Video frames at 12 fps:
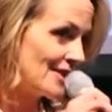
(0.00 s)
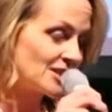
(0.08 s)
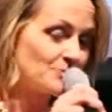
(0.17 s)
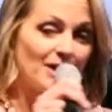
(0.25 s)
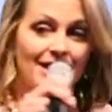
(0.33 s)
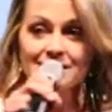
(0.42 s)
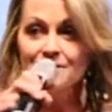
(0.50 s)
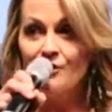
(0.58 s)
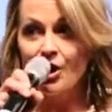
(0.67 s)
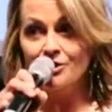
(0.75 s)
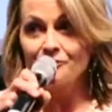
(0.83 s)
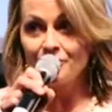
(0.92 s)
That's because
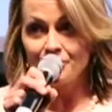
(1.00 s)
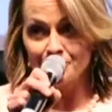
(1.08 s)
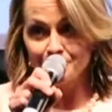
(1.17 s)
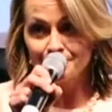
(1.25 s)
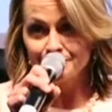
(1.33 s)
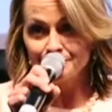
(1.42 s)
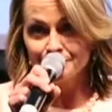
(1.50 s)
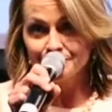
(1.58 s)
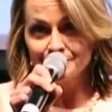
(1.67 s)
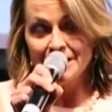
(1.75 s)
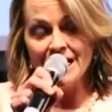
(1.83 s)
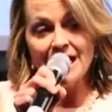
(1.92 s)
of all of you.
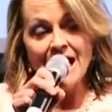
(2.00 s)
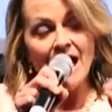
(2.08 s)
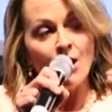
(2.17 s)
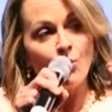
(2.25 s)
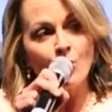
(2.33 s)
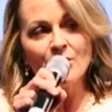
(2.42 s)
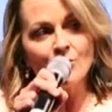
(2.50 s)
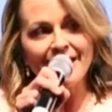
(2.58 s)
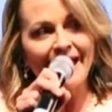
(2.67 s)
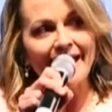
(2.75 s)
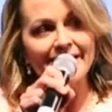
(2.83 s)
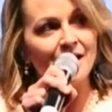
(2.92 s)
We
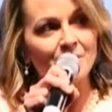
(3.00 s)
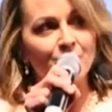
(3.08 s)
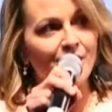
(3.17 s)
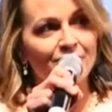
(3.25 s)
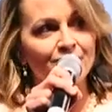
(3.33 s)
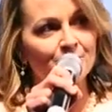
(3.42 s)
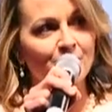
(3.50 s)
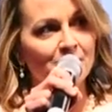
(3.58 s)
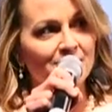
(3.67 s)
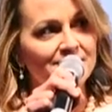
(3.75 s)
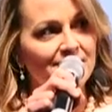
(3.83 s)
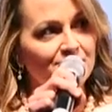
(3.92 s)
don't get nonprofit and
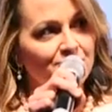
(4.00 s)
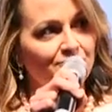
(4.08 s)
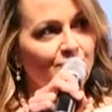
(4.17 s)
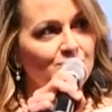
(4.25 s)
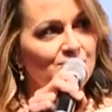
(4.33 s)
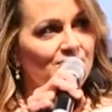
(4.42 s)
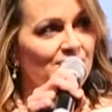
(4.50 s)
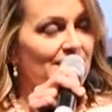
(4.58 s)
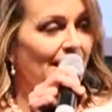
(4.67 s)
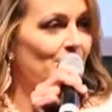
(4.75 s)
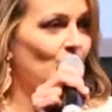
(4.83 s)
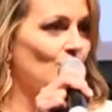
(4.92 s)
public sector folks to the
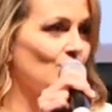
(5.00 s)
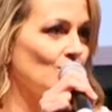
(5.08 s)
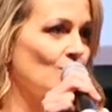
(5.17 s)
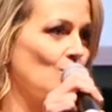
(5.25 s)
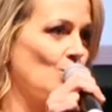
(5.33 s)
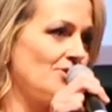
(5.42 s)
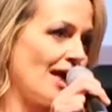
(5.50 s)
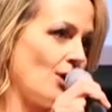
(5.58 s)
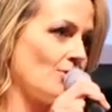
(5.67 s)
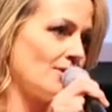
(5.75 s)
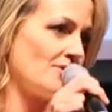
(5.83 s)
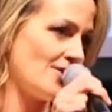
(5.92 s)
table
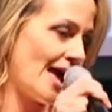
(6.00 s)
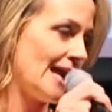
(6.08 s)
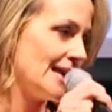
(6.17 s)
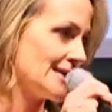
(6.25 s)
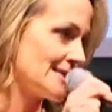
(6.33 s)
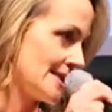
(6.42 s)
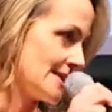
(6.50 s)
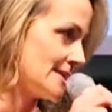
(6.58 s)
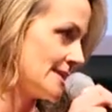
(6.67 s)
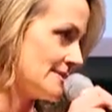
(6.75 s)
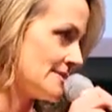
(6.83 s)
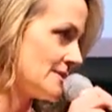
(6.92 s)
without that
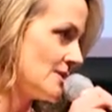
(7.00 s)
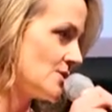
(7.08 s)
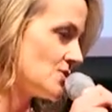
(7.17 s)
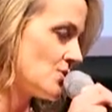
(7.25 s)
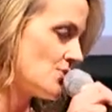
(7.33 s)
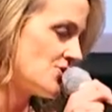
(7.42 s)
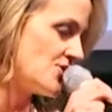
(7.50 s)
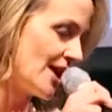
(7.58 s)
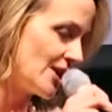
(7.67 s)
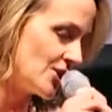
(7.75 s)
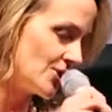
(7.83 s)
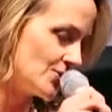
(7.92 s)
assistance. So
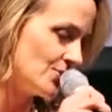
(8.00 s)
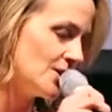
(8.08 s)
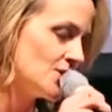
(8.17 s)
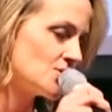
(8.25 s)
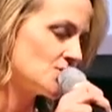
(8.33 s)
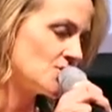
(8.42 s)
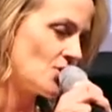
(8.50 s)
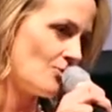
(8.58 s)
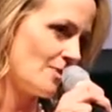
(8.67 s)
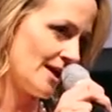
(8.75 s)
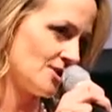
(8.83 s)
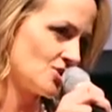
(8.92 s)
thank you
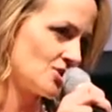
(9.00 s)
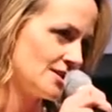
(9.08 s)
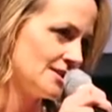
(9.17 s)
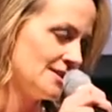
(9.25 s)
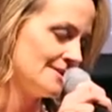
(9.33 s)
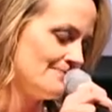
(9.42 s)
so much.